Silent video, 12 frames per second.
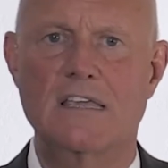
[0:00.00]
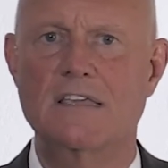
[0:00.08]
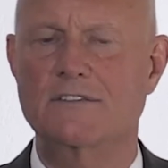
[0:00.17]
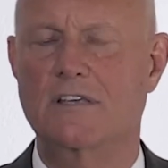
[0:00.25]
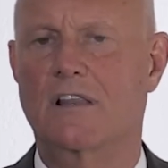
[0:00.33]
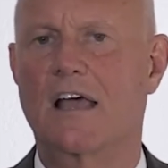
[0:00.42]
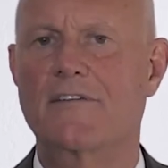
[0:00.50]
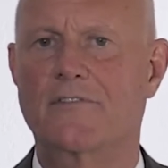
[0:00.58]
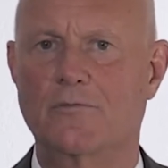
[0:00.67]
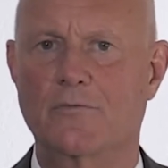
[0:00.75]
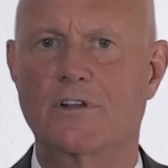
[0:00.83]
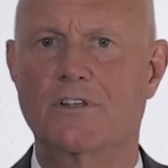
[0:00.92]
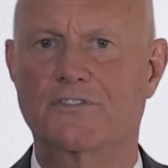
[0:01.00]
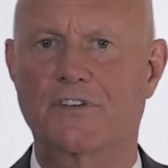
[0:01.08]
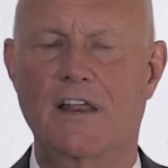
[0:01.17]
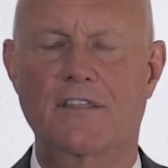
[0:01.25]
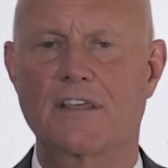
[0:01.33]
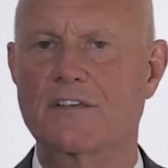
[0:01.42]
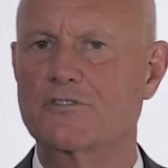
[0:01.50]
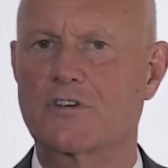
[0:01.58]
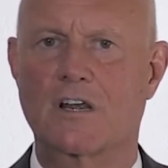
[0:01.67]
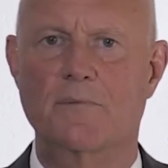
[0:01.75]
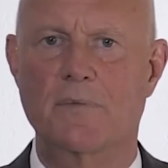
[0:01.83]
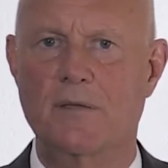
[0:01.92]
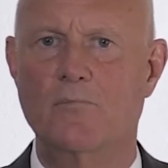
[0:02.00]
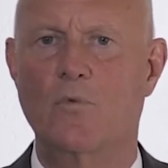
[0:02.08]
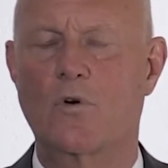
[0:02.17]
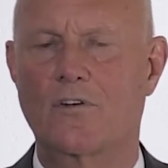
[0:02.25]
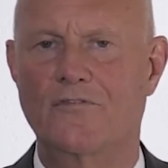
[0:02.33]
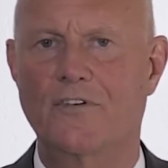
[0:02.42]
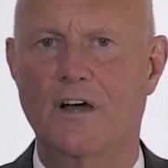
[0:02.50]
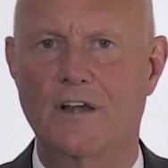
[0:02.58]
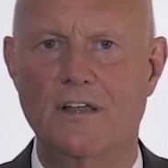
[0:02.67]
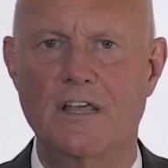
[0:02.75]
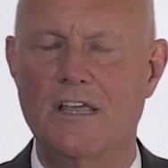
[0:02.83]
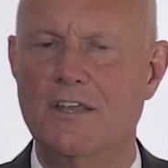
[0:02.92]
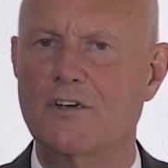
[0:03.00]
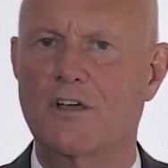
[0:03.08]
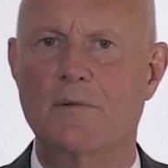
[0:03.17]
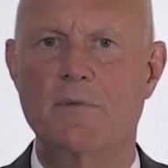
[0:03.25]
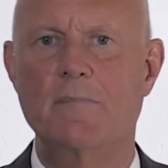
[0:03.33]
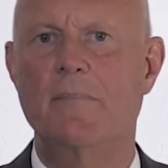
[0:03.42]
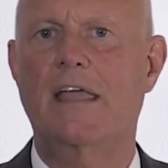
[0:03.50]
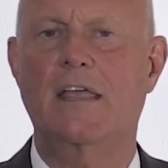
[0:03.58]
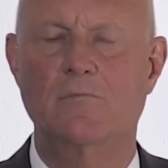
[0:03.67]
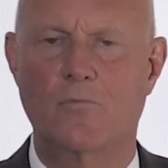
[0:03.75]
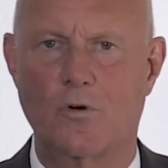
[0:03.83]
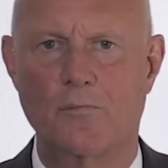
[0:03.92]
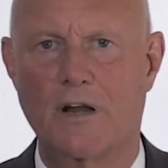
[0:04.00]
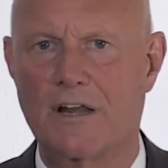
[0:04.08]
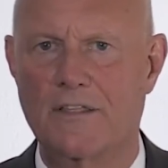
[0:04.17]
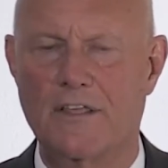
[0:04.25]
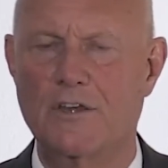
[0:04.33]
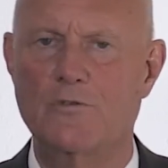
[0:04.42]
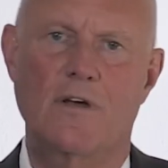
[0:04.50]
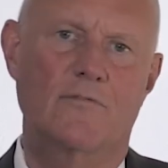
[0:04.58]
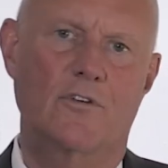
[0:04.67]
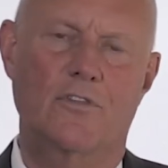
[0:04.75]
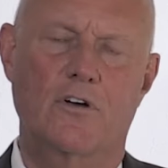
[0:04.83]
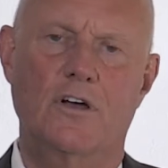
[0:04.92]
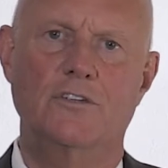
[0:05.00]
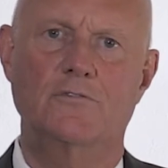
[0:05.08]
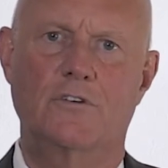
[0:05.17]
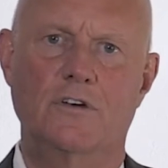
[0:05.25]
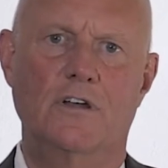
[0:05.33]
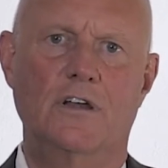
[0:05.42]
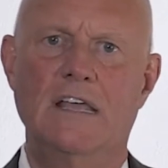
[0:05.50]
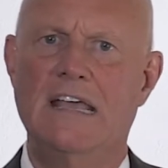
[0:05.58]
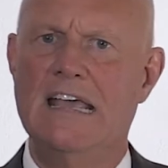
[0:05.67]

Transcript: easy life in real estate. Things are going to be more fun. You're going to be making more money than you ever thought you could.